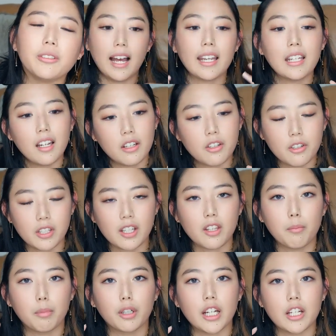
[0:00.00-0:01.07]
I can understand
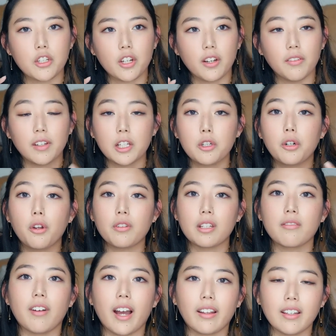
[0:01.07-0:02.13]
the bridge of introducing
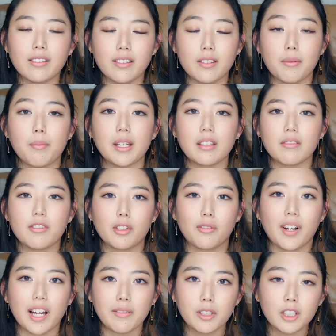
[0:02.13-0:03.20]
violence as a means of
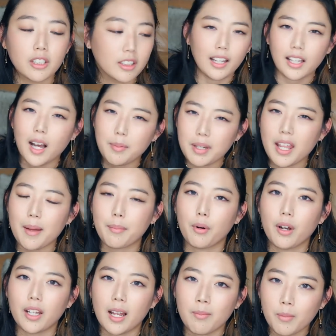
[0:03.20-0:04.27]
survival. Like, up to that
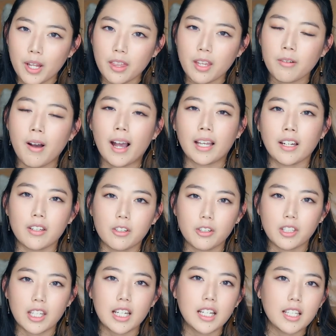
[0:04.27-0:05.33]
point, I'm with you, I can
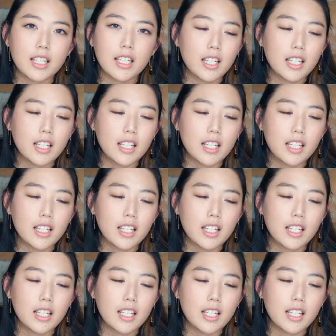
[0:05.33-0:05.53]
understand.